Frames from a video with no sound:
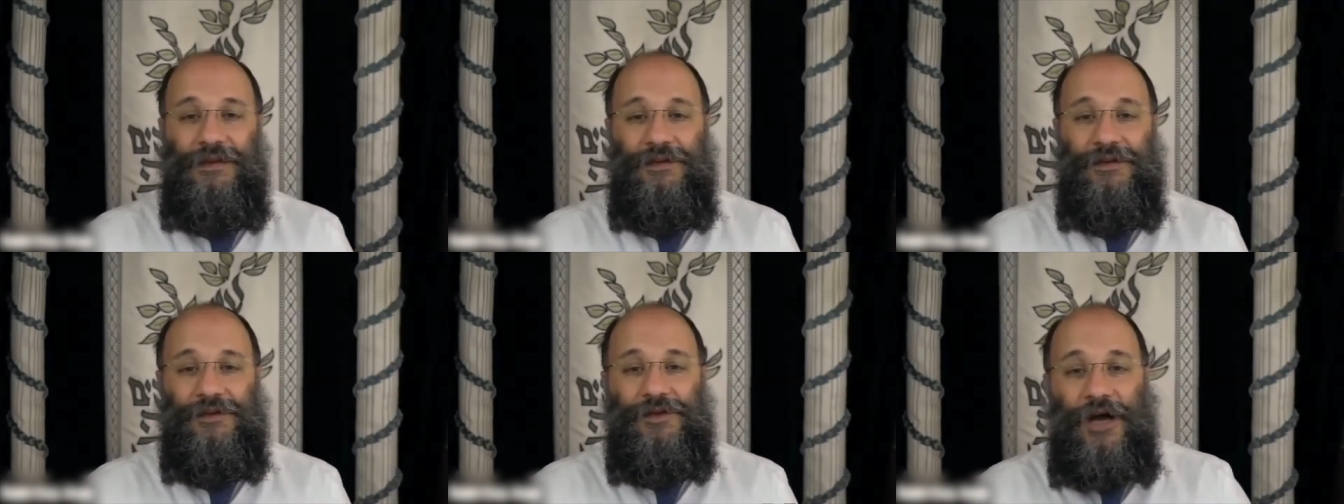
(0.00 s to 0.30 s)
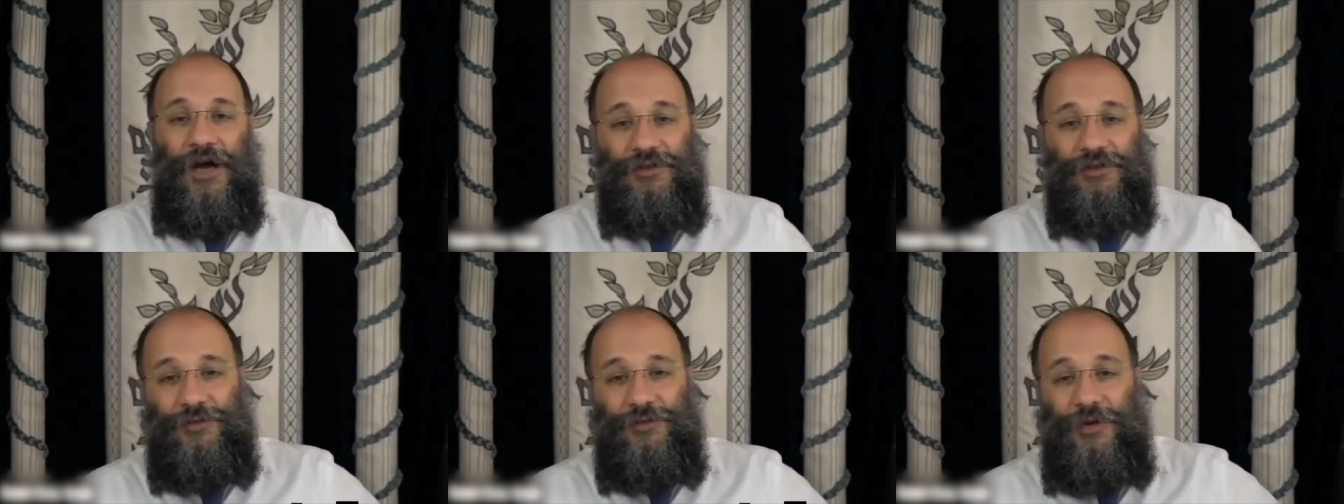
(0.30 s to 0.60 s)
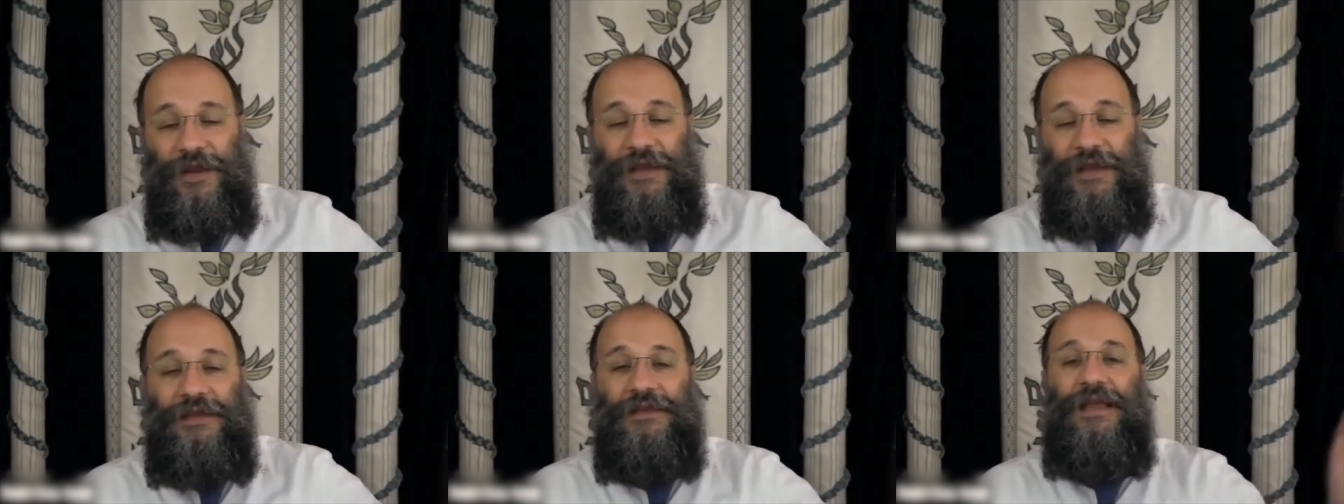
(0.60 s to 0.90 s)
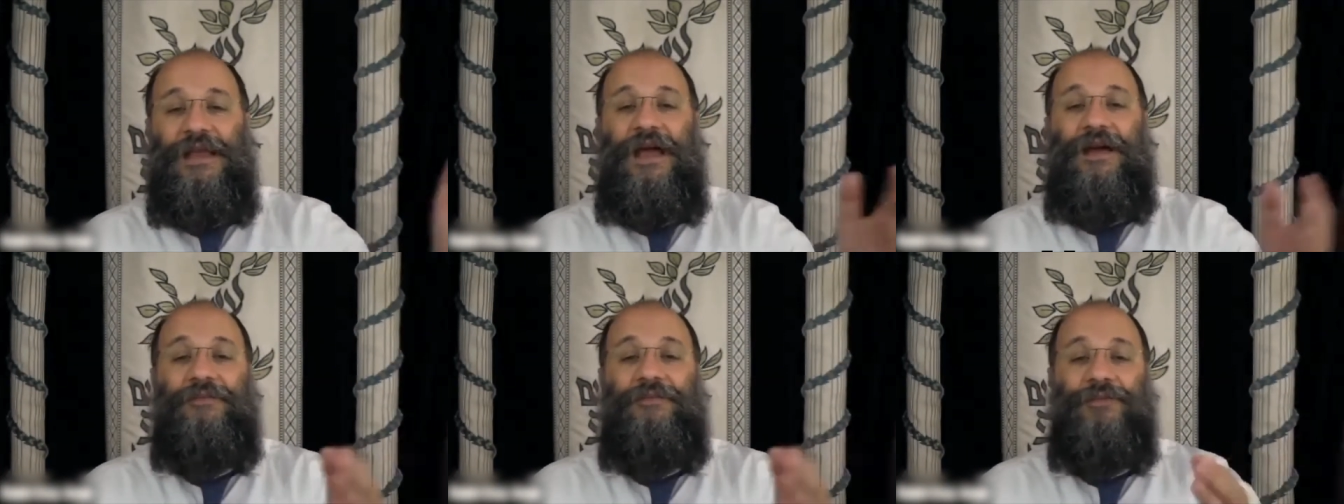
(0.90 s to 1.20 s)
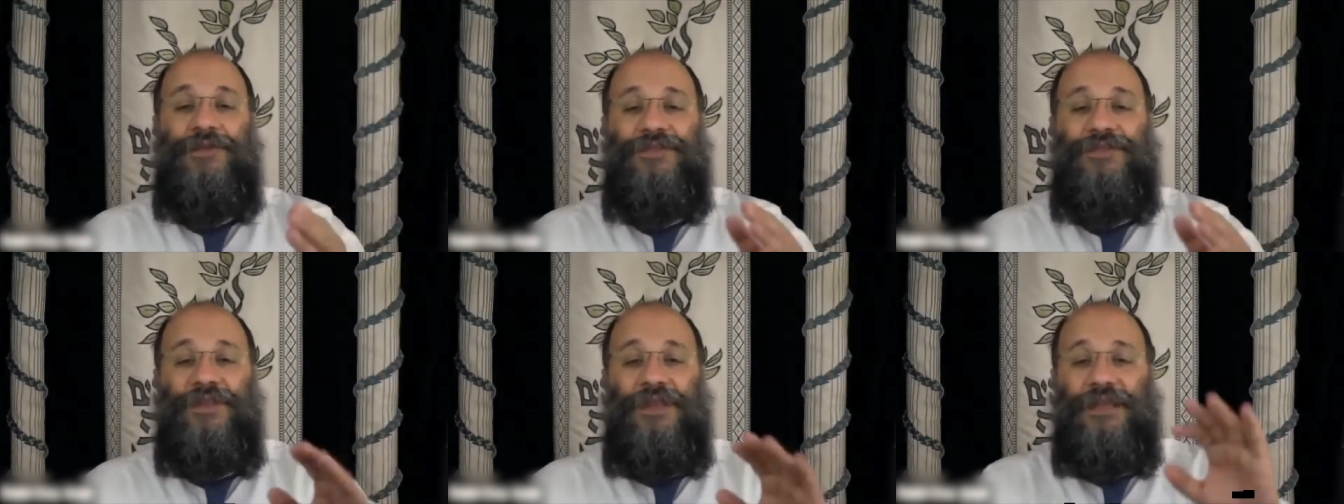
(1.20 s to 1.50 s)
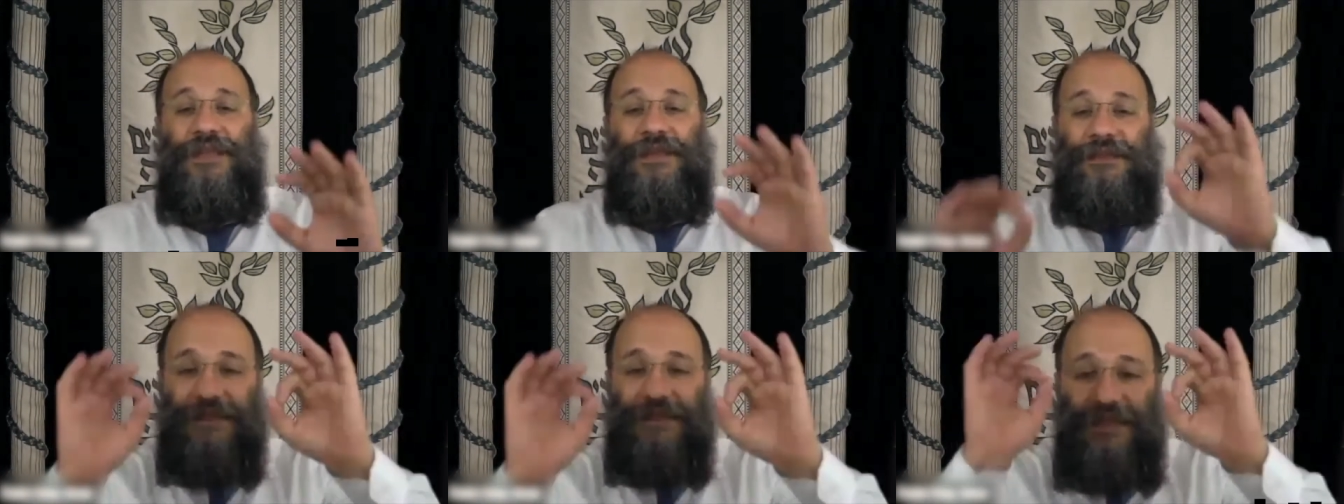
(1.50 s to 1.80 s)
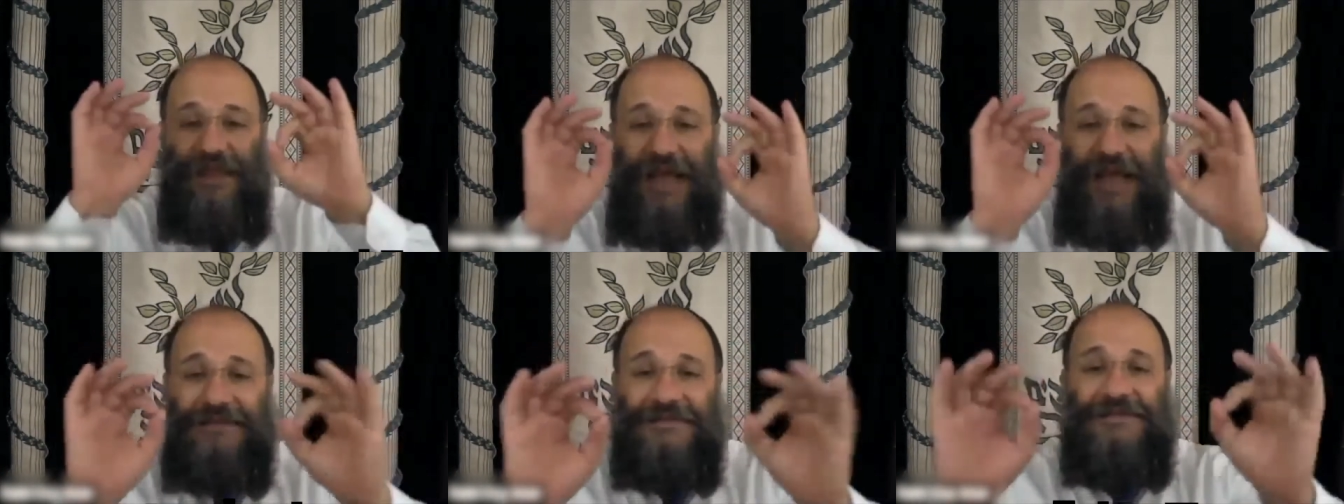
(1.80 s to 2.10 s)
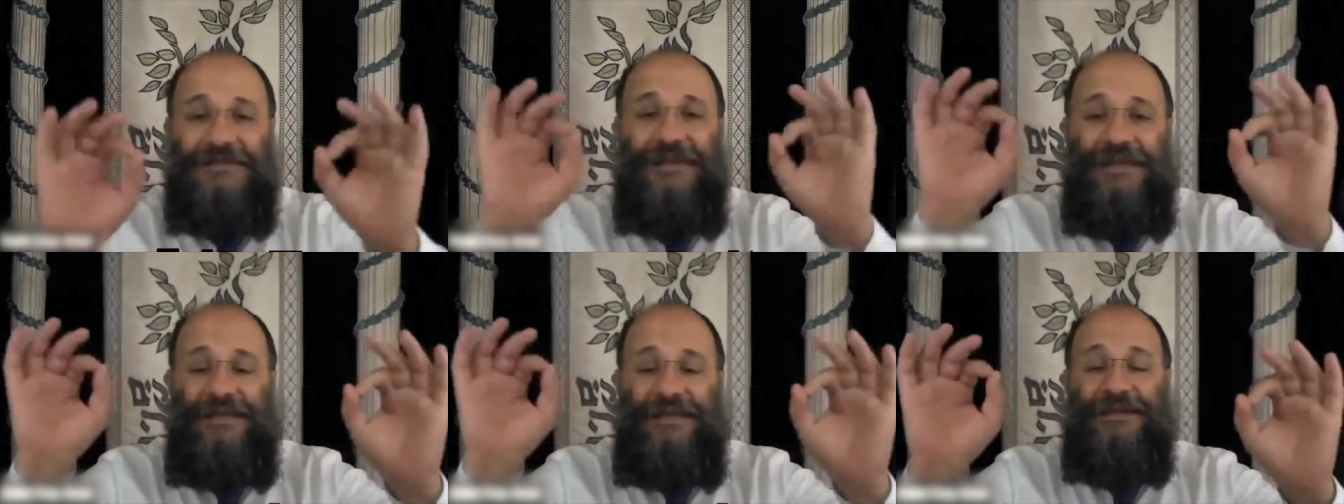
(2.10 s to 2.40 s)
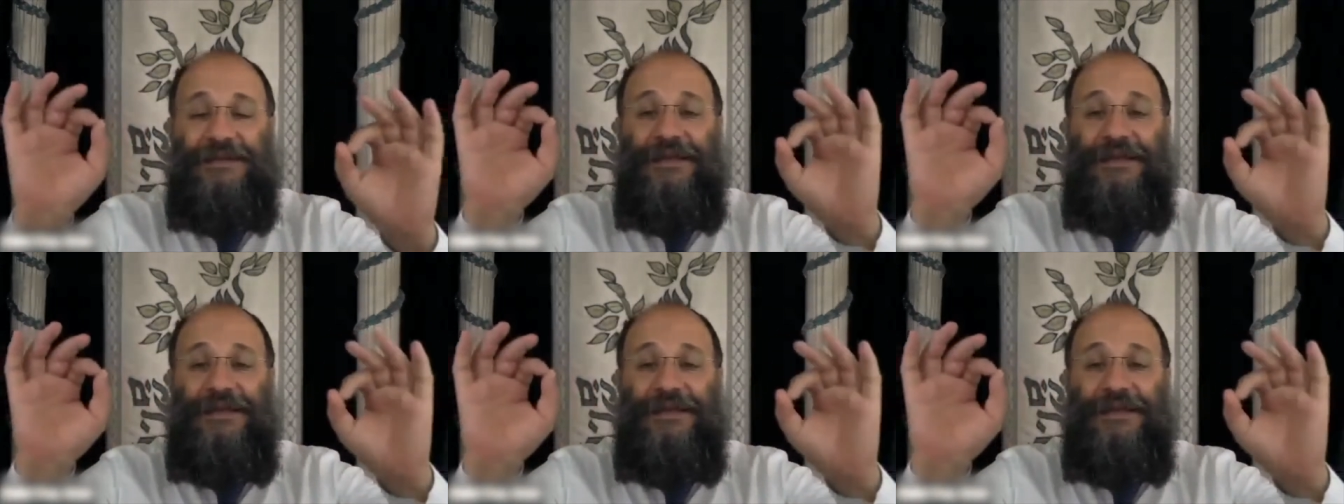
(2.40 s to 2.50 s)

God created everything, and the last thing he